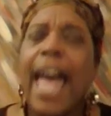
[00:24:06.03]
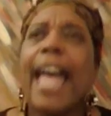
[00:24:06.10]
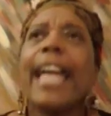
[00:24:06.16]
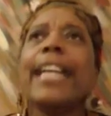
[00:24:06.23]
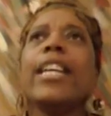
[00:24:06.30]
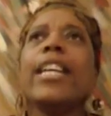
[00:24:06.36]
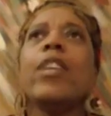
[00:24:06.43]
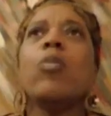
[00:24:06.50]

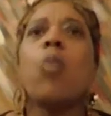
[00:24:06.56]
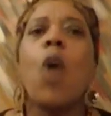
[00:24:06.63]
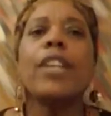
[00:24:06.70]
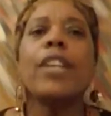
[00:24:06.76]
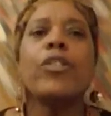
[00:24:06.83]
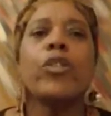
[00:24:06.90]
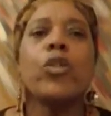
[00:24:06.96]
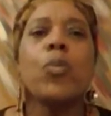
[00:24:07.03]
And he
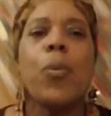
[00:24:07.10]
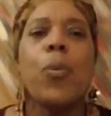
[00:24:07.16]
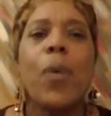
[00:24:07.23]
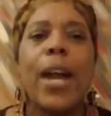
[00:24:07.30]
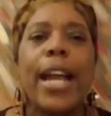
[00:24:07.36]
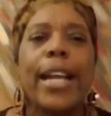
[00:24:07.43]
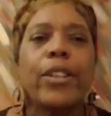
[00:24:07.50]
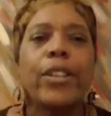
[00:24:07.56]
want to
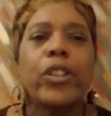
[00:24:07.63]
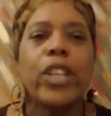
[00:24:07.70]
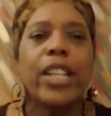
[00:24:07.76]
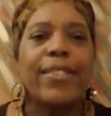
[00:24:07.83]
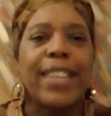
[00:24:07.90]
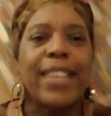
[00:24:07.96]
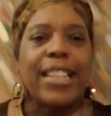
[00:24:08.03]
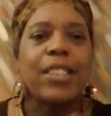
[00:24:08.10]
bring
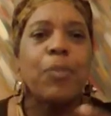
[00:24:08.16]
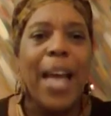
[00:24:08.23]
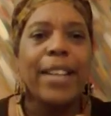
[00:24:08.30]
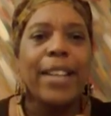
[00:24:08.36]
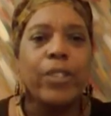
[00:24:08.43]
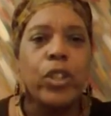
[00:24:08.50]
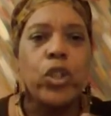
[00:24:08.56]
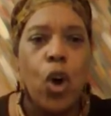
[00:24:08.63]
get this
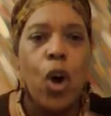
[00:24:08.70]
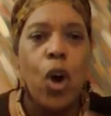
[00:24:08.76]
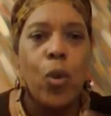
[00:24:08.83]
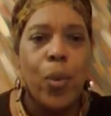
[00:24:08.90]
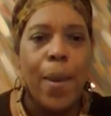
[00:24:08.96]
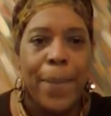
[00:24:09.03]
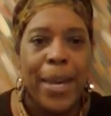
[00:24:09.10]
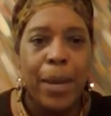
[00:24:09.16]
back to your
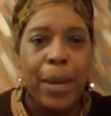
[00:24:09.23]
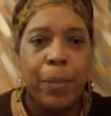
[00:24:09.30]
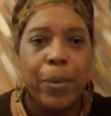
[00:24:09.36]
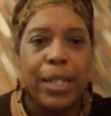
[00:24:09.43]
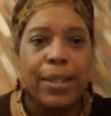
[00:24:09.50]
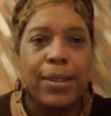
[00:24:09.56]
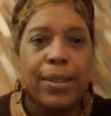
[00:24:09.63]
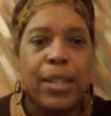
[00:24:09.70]

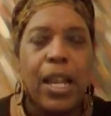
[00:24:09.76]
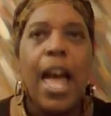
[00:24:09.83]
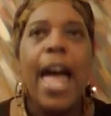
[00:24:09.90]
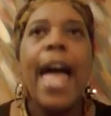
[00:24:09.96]
remembrance.